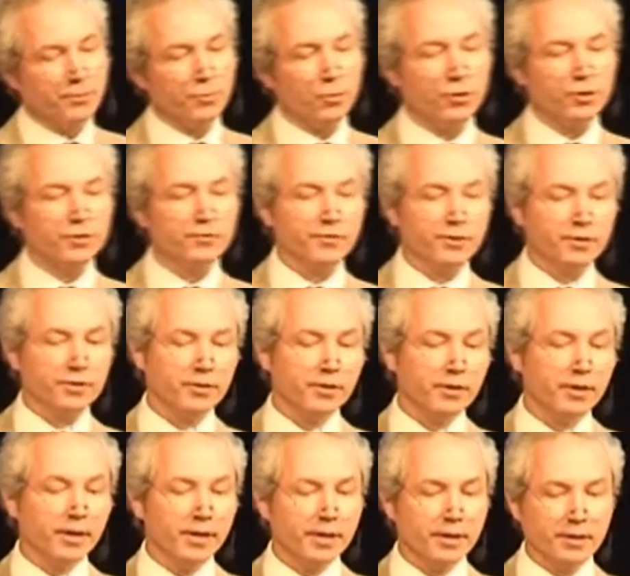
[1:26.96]
a more
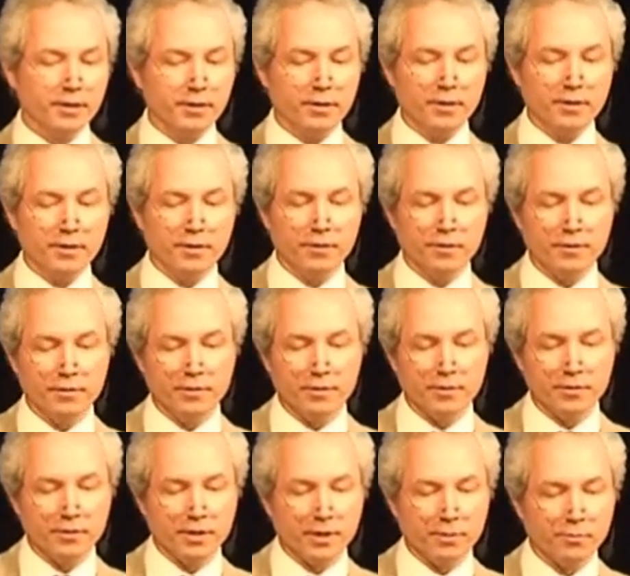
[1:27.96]
efficient
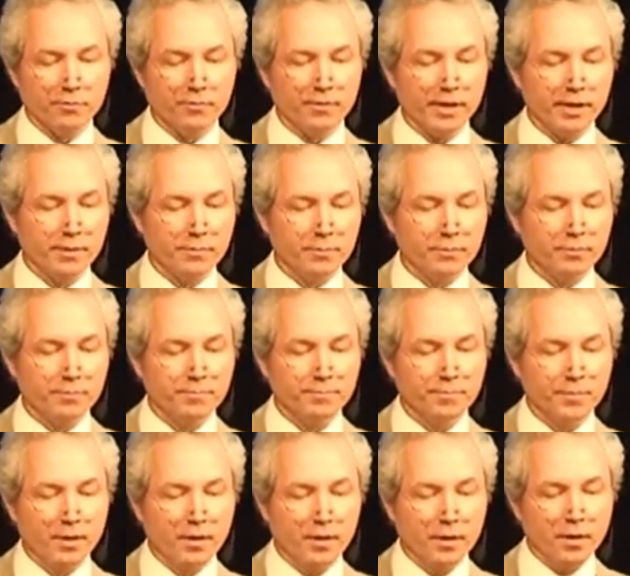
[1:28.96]
type of lamp.
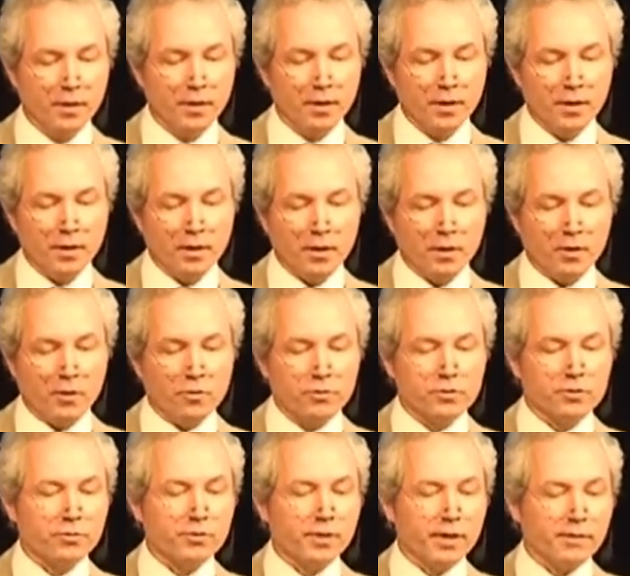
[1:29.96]

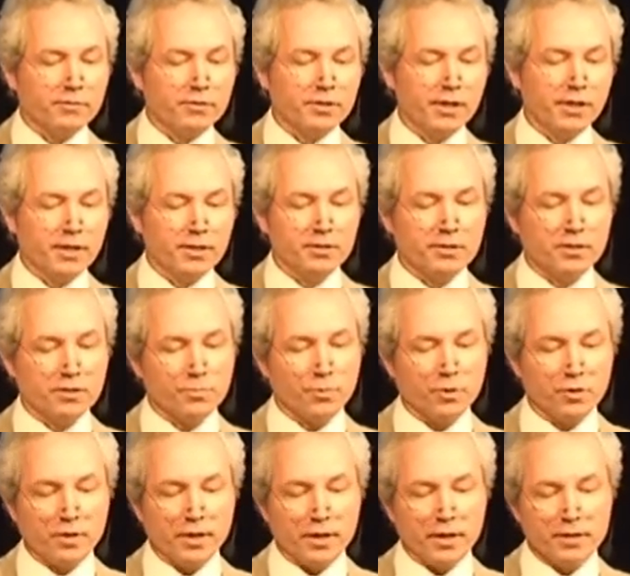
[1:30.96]
Also, they have changed the
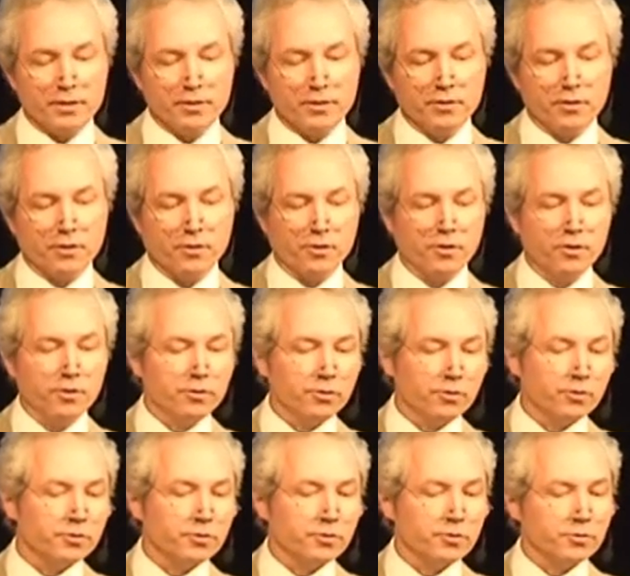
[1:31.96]
spotlights in the
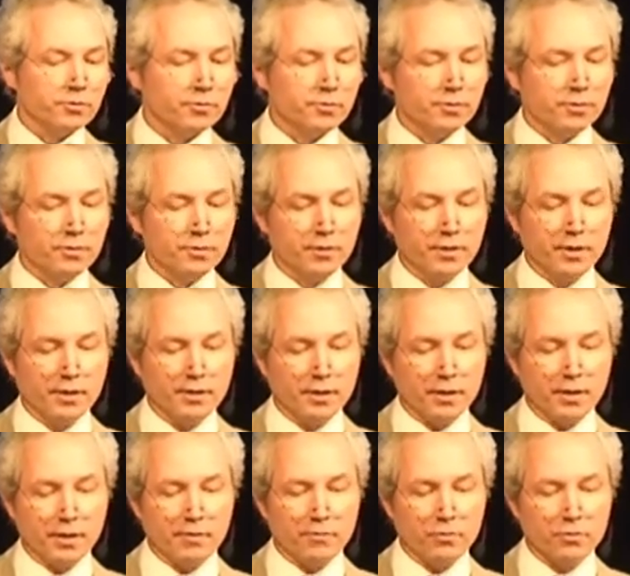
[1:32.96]
corridors, and
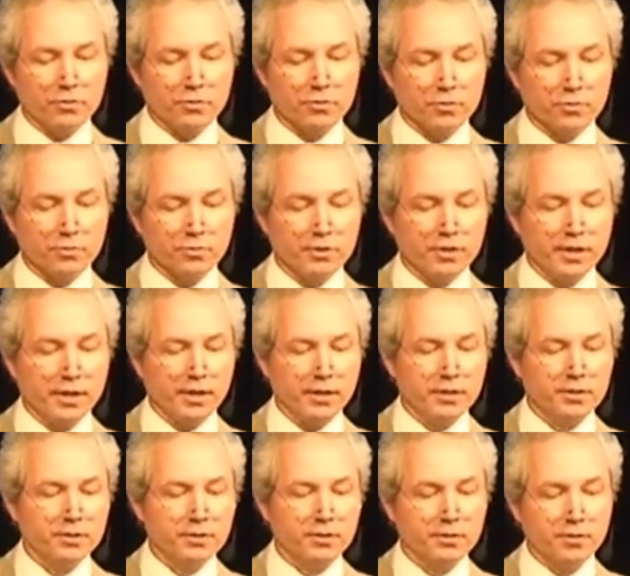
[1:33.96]
they have also
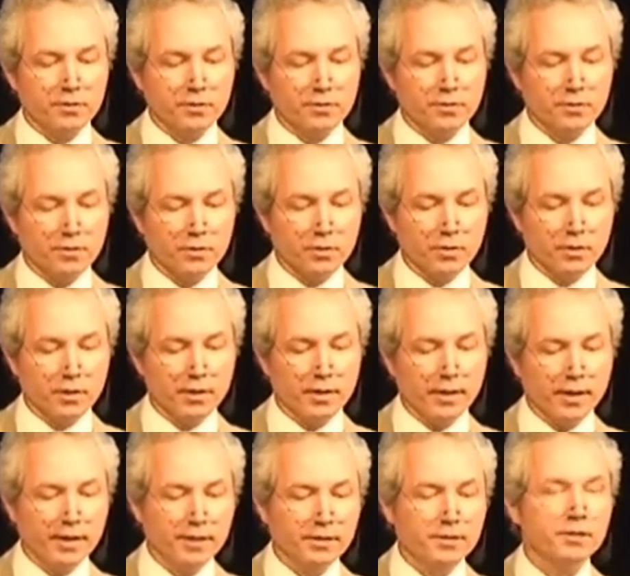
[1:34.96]
changed the
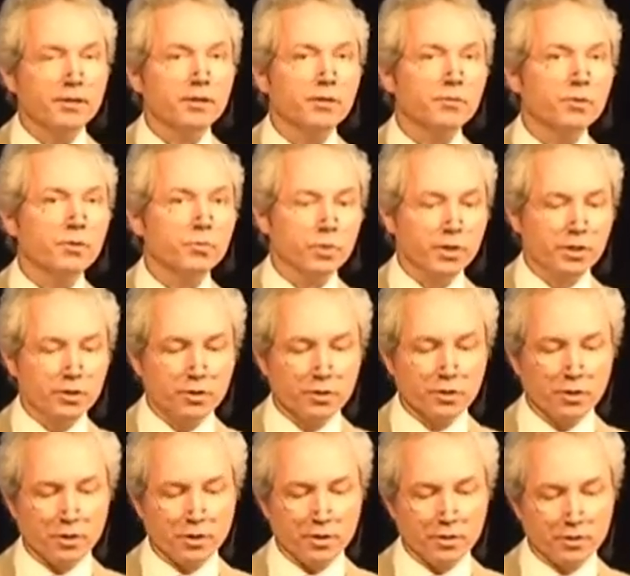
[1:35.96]
lighting of the
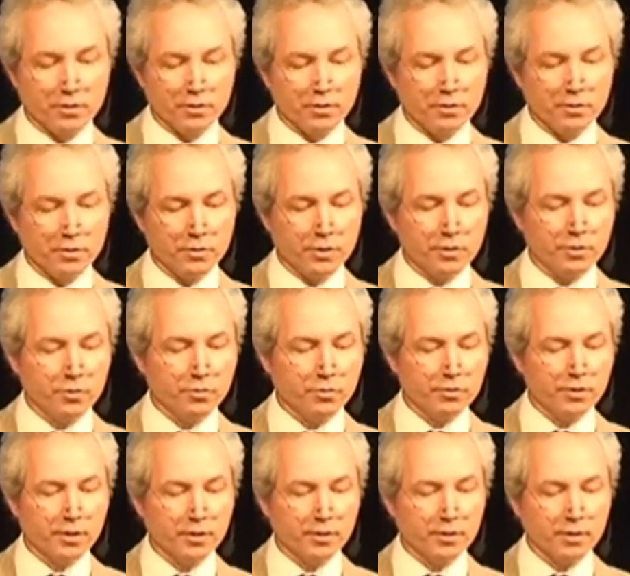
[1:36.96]
winter garden,
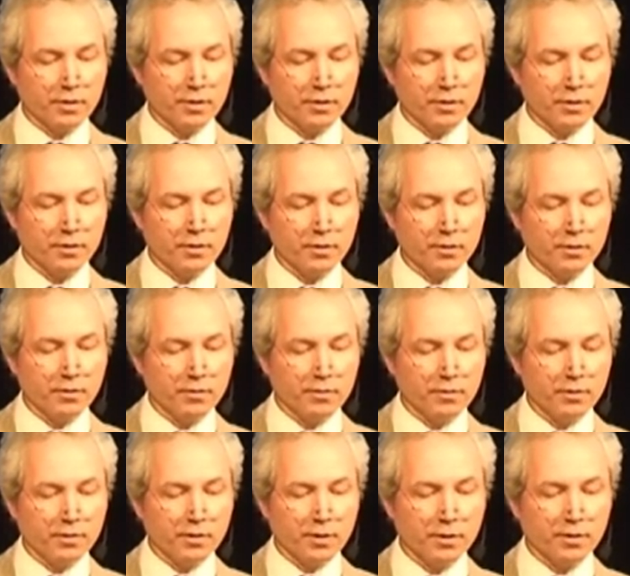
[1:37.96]
reducing
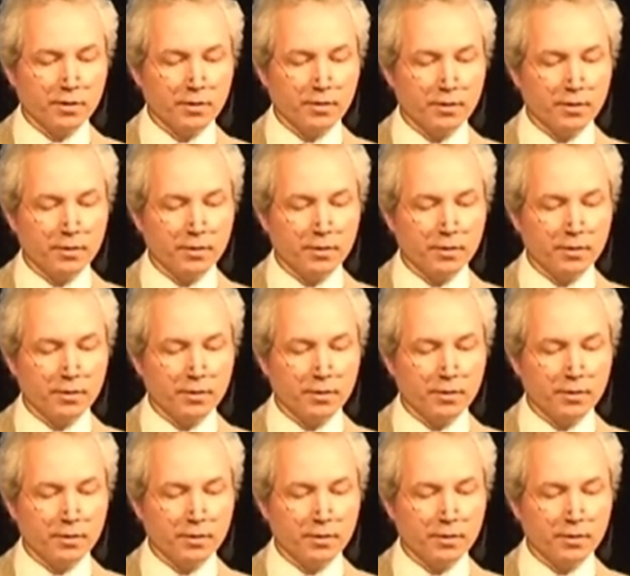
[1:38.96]
the